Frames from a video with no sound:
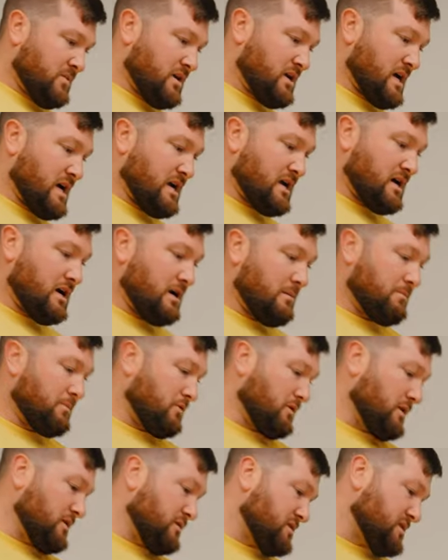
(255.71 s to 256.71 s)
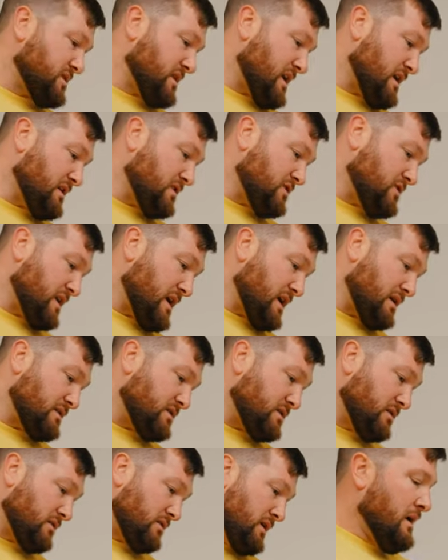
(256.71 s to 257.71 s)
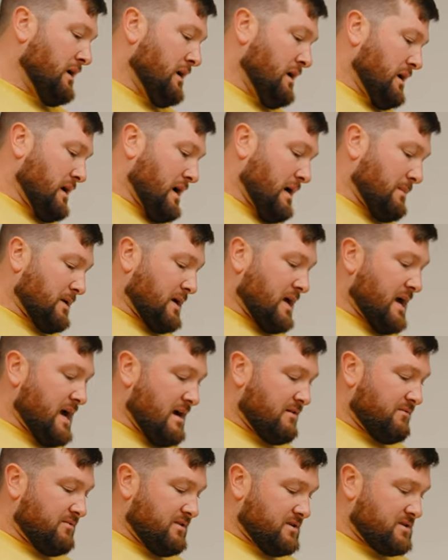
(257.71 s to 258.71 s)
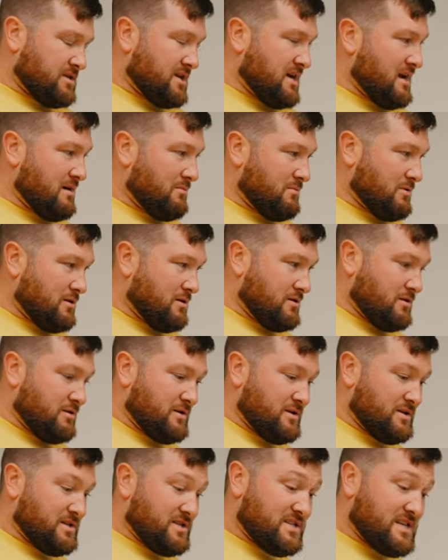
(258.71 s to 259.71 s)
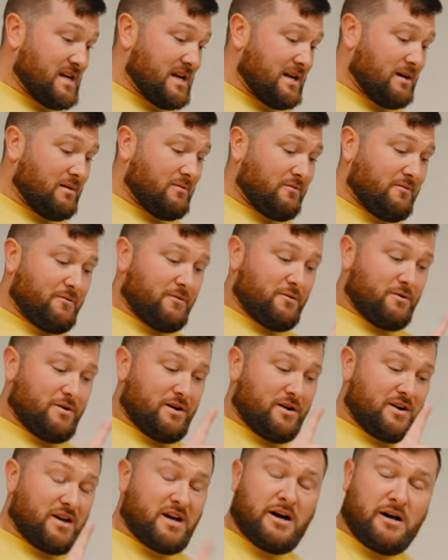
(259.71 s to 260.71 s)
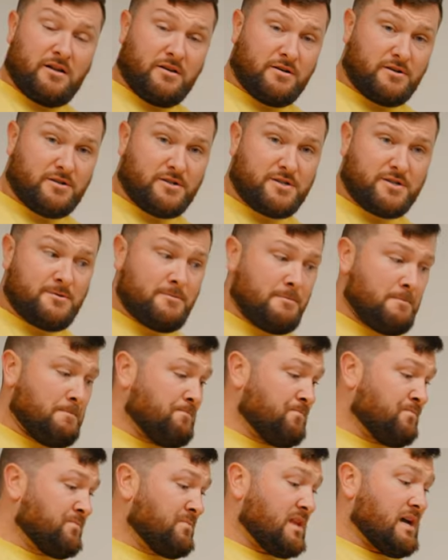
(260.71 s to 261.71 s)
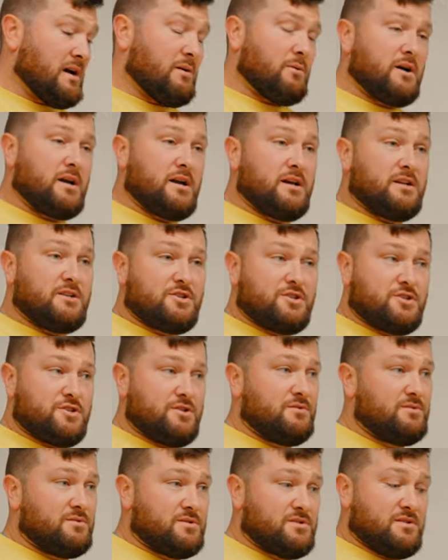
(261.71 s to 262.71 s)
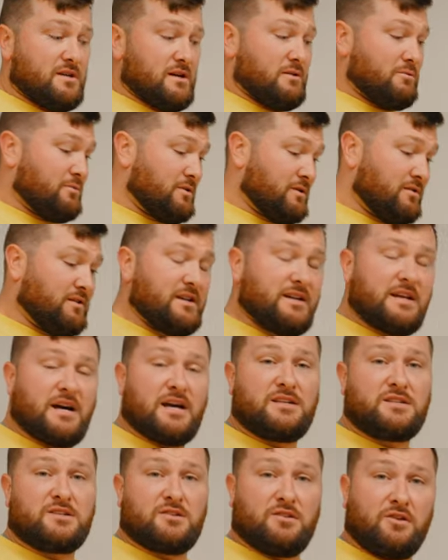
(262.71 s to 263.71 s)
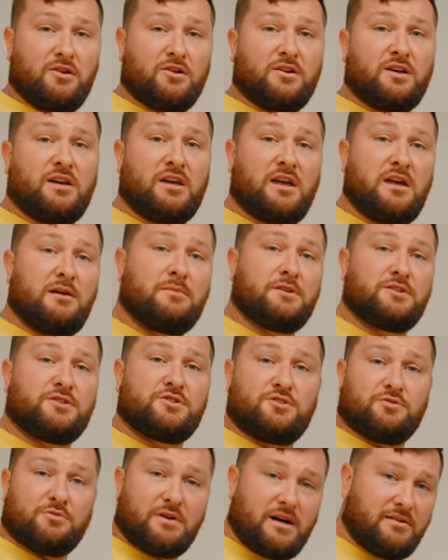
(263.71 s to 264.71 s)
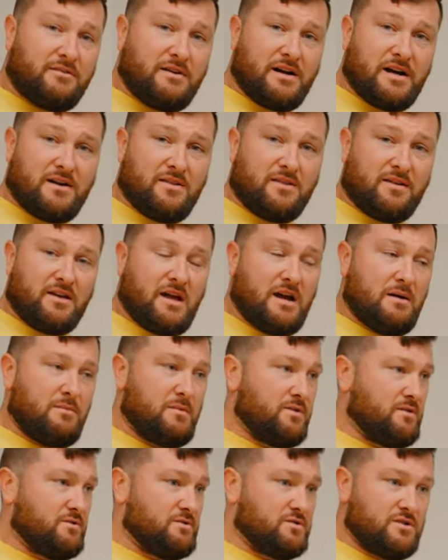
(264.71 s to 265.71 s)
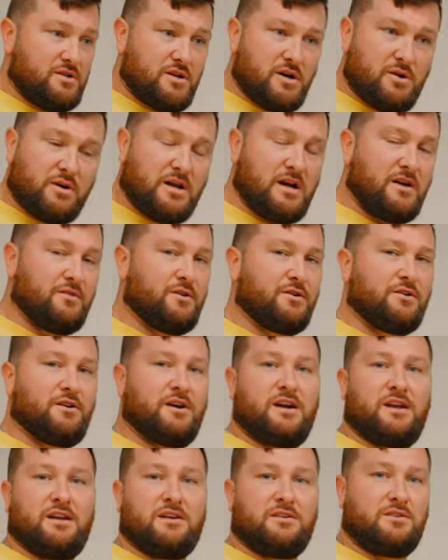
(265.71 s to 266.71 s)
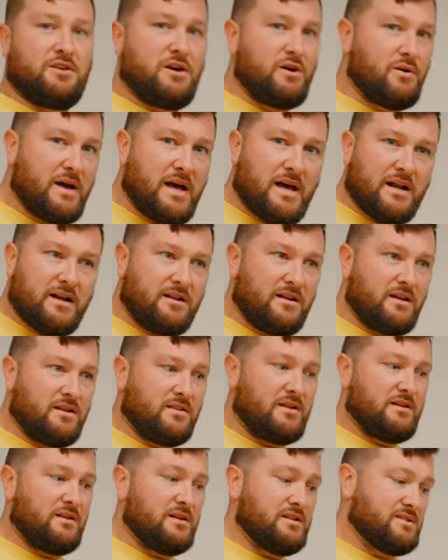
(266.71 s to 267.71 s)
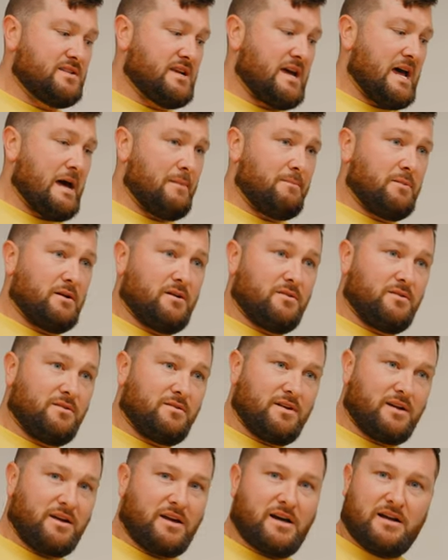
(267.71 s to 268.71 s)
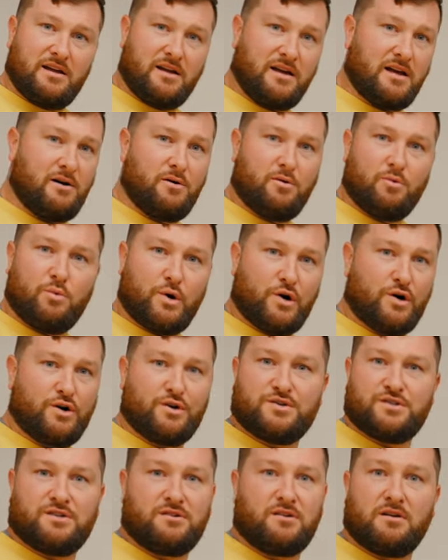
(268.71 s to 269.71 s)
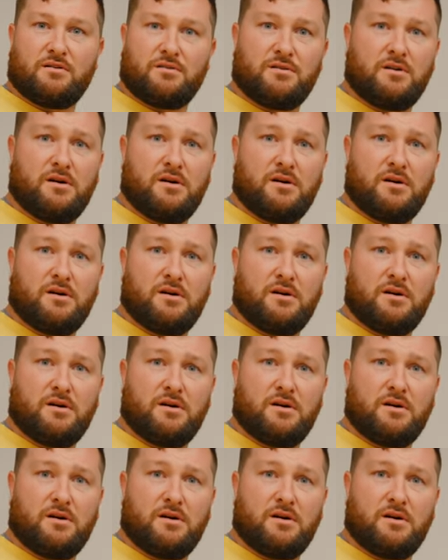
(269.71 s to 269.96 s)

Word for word: kind of up close tight shot. So I'm gonna have this camera set up for colors. That way it shoots a really nice looking image directly out of the camera. There's no color grading, no editing that needs to happen other than cutting out words or,